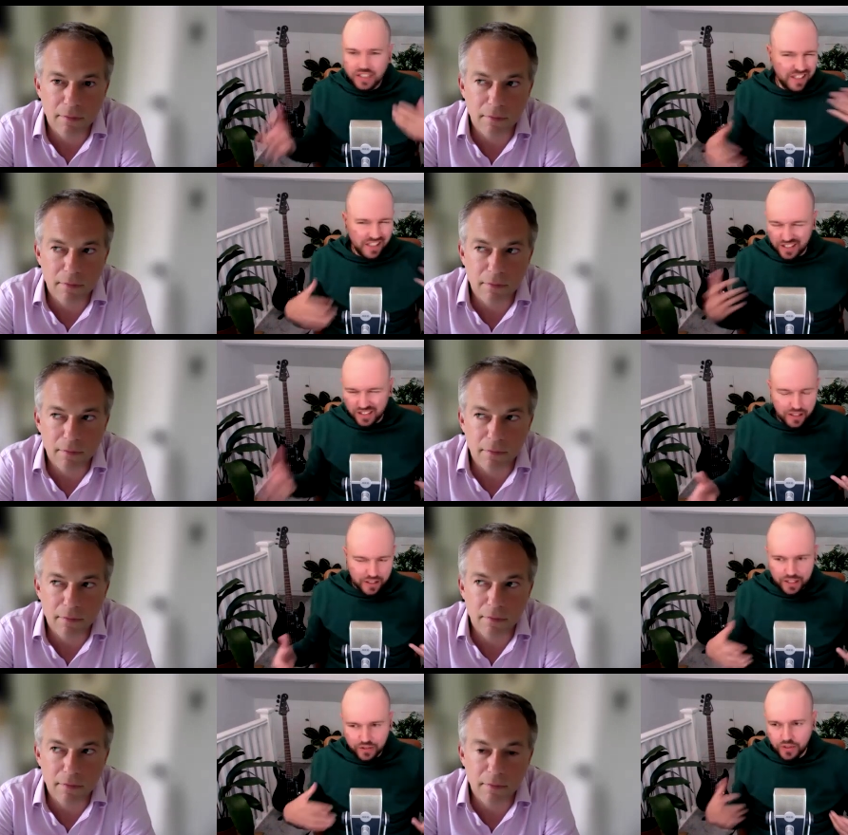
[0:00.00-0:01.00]
Speaker 1: and can
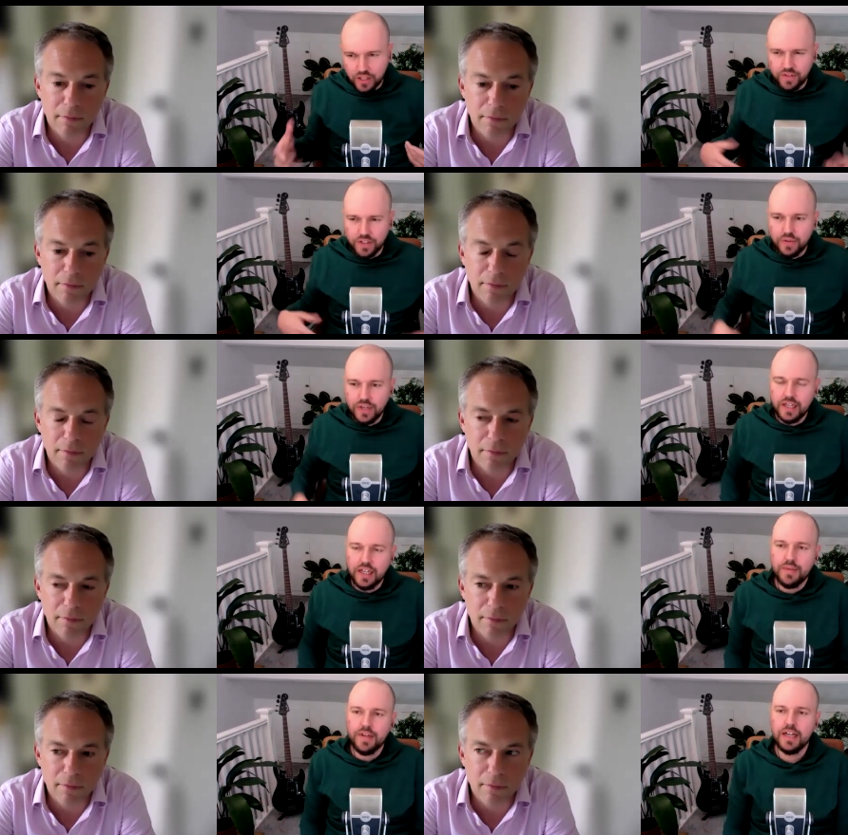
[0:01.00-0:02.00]
decide yes or no very
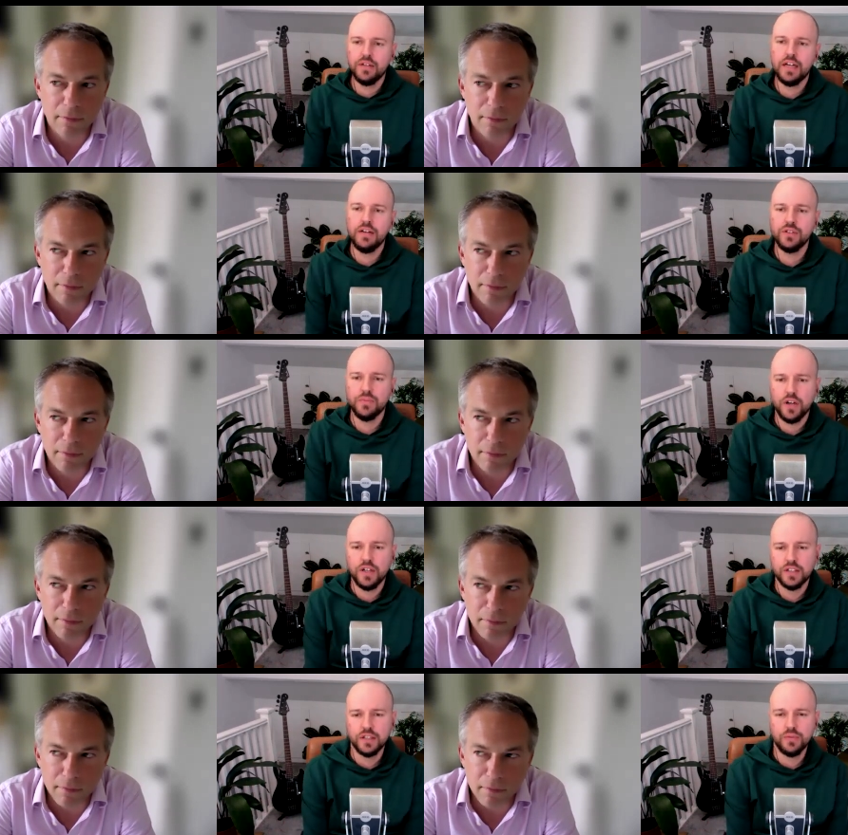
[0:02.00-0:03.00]
quickly? I mean, how how's your
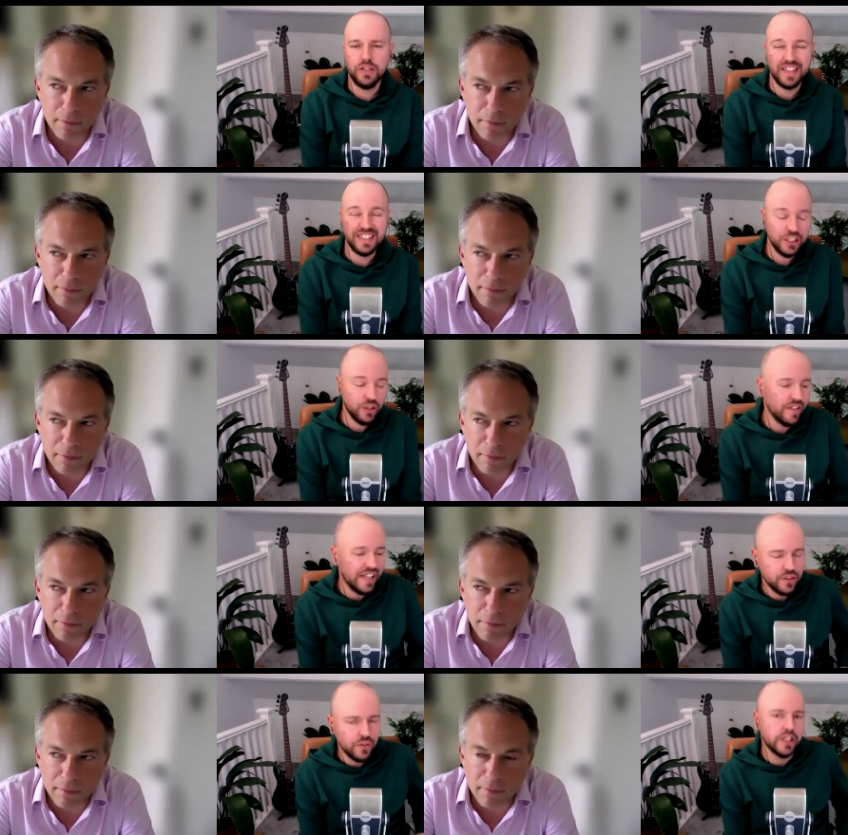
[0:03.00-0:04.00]
process when you've actually got
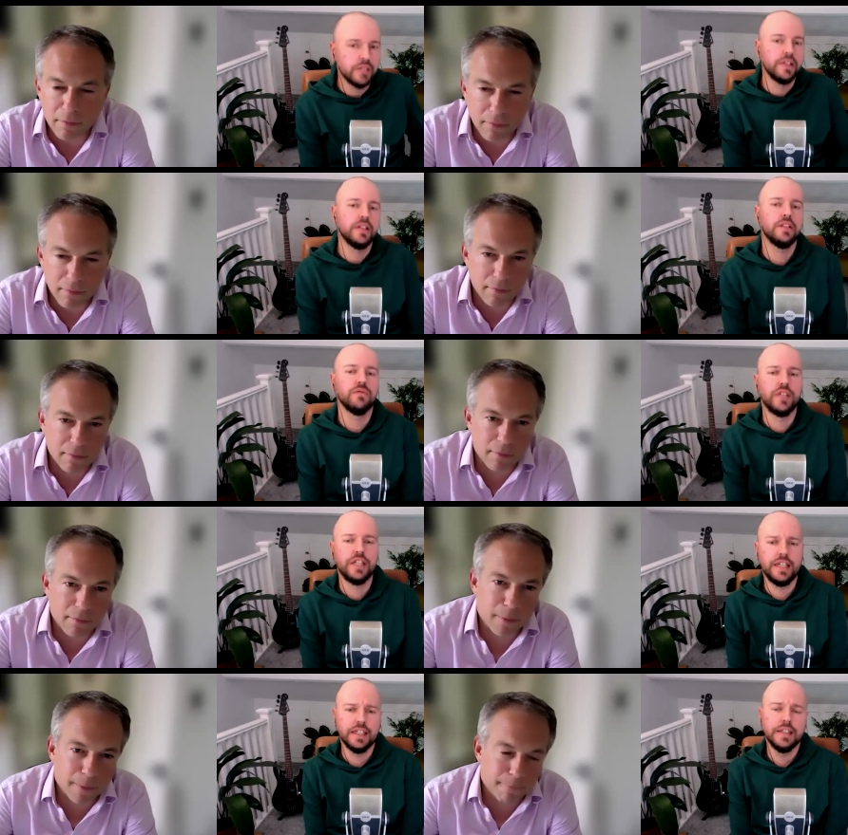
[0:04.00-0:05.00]
that document and you're
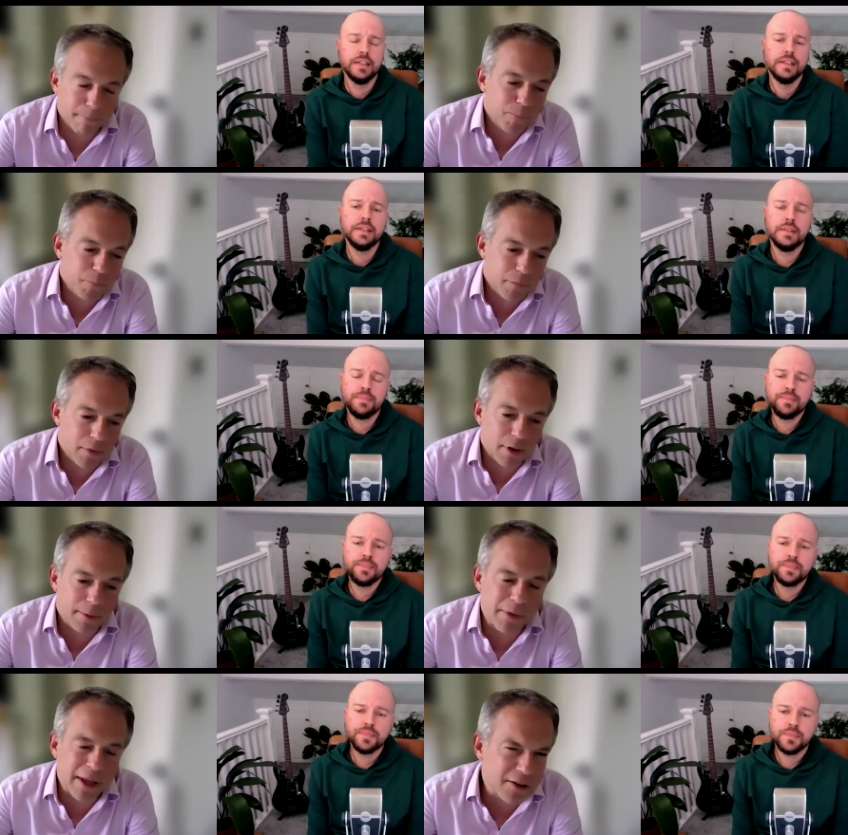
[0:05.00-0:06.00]
reading it?
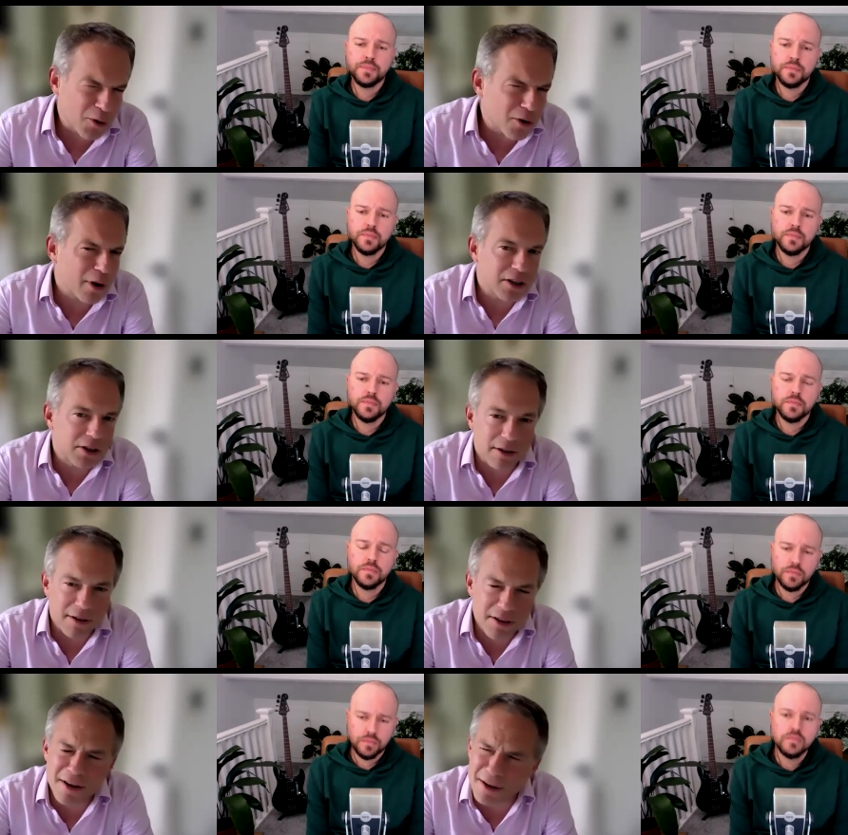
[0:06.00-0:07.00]
Speaker 2: That's a good
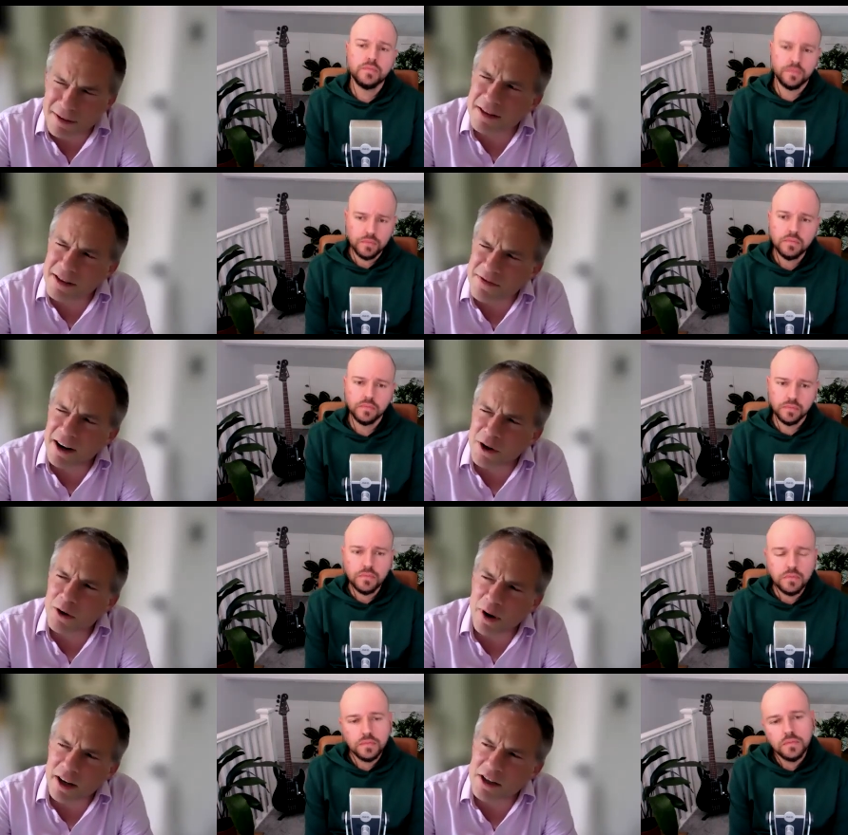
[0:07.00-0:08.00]
question. It's a it's, it's a very
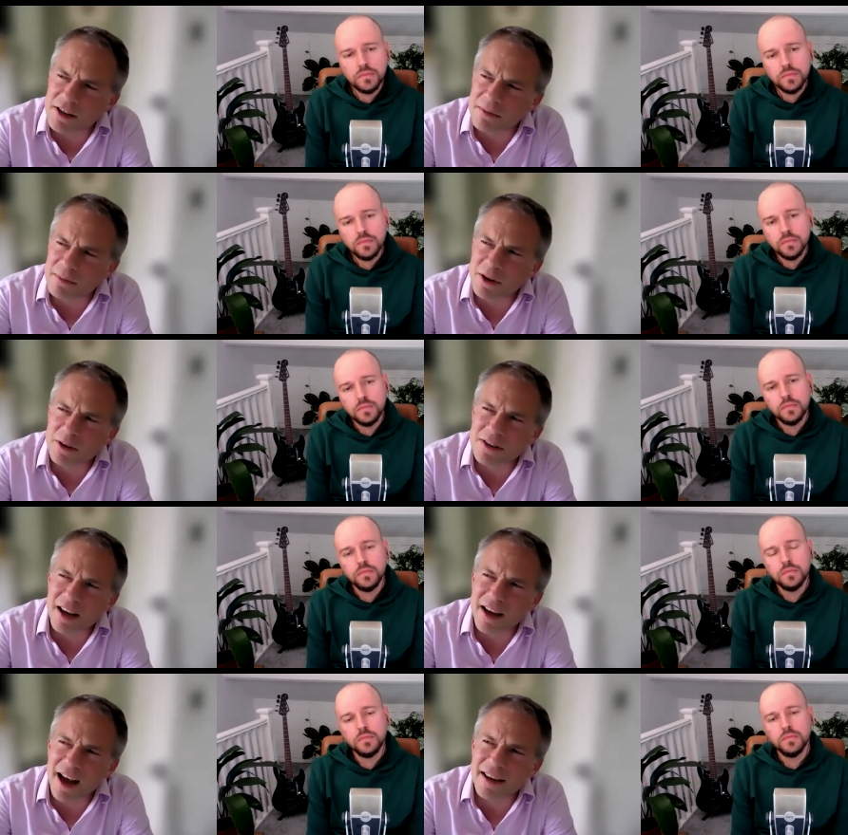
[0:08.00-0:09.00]
good question because
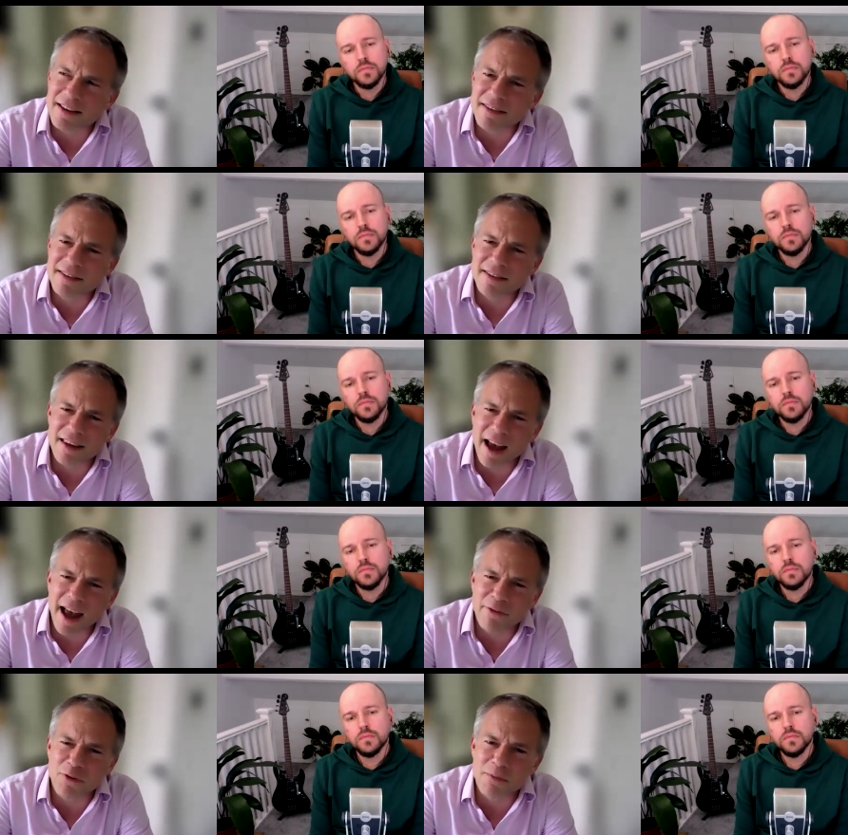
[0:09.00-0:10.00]
uh, I, I,
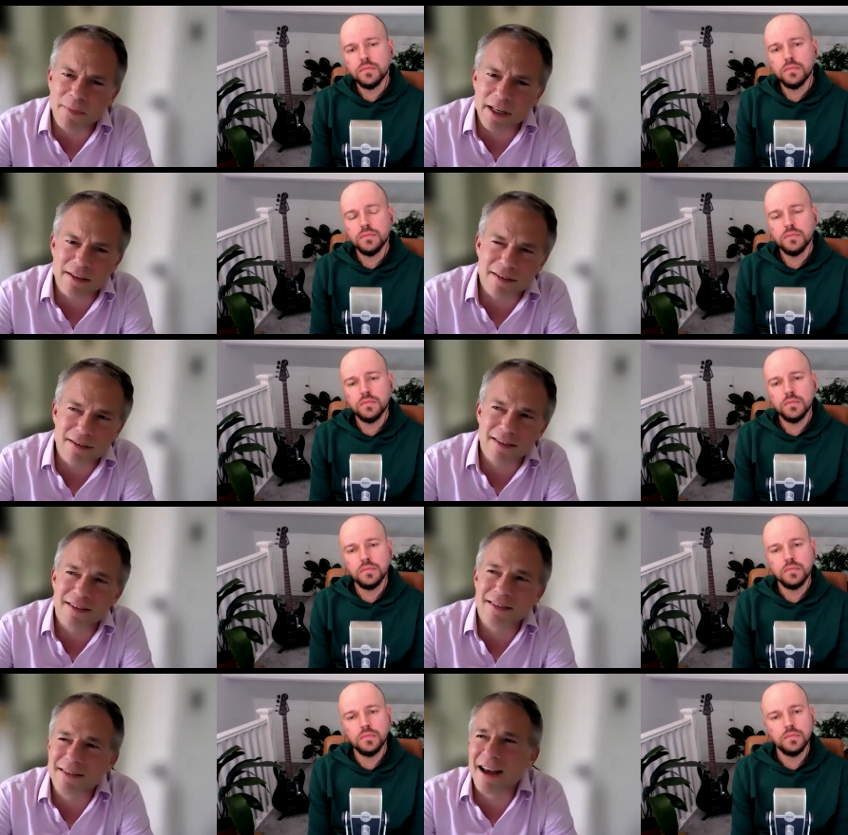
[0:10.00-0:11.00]
I have to admit
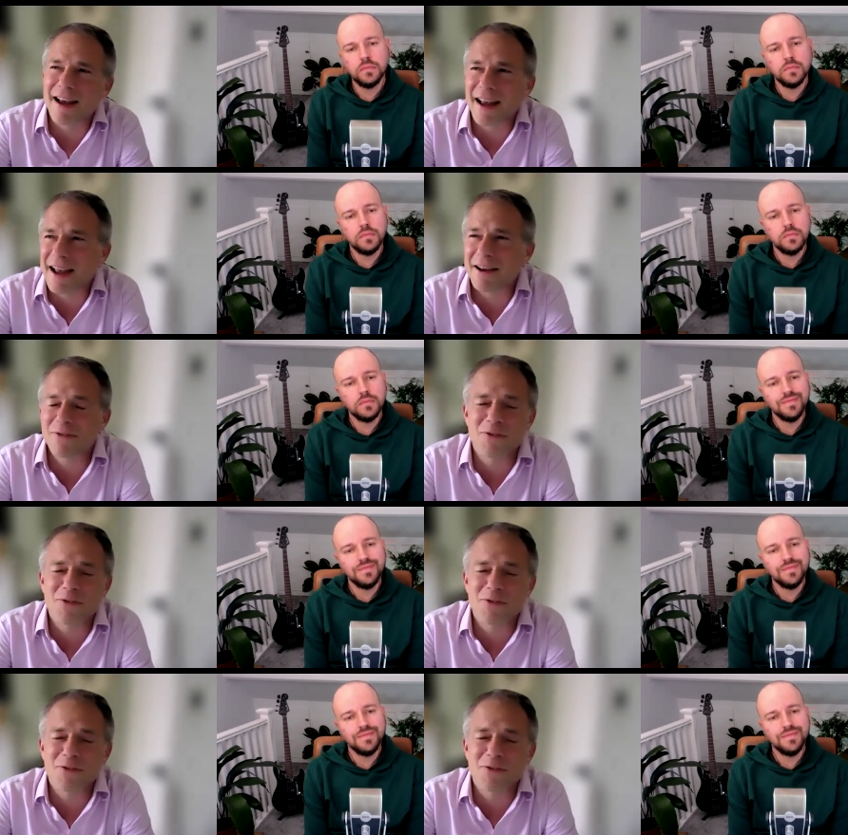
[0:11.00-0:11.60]
I have